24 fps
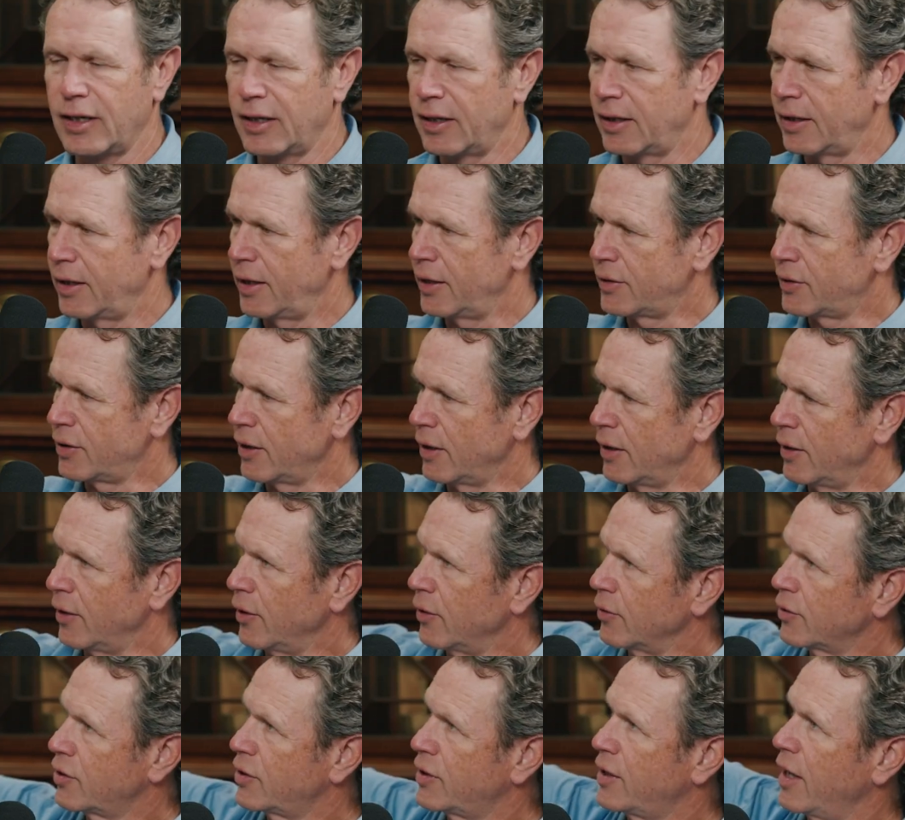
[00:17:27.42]
it's a
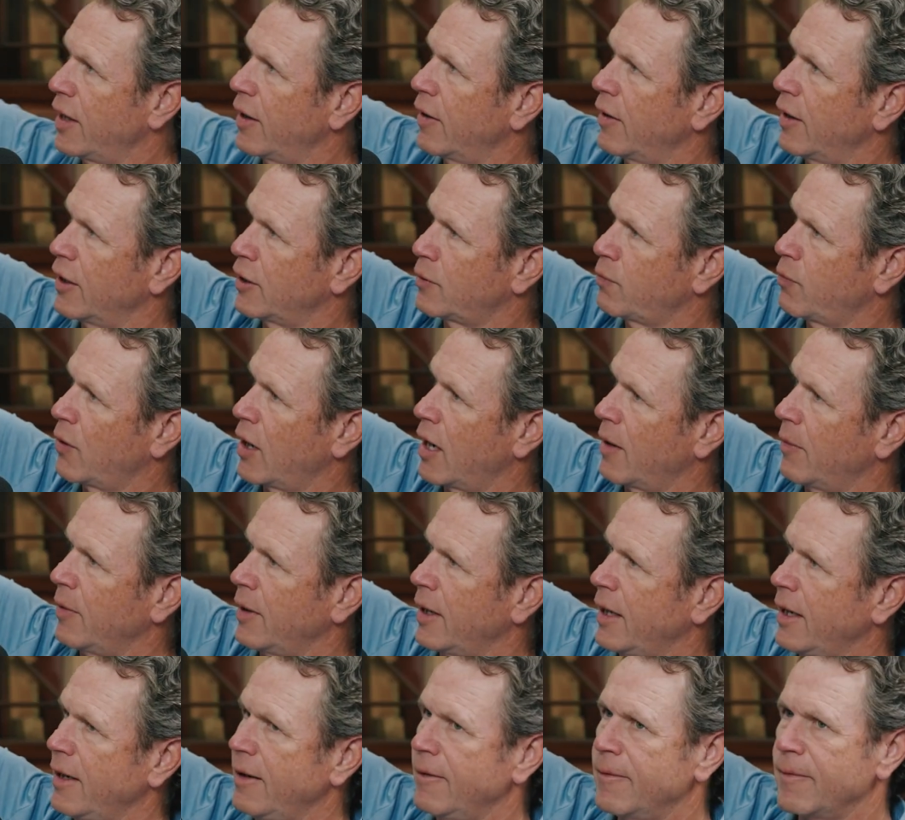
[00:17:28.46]
little stair that's
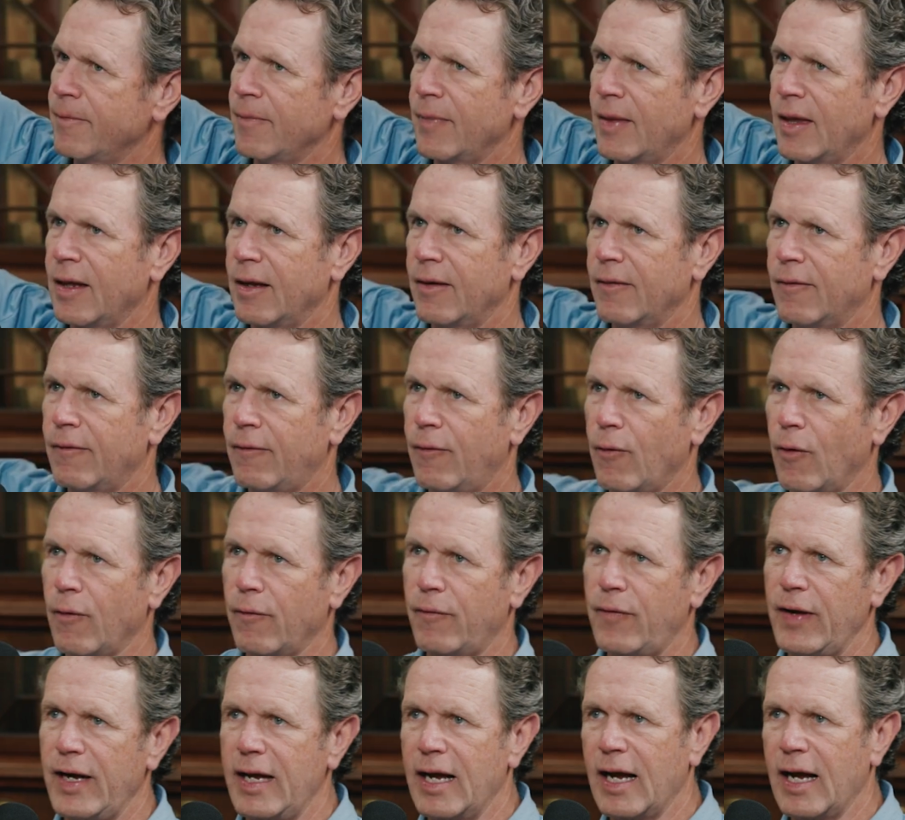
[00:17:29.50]
probably 4 feet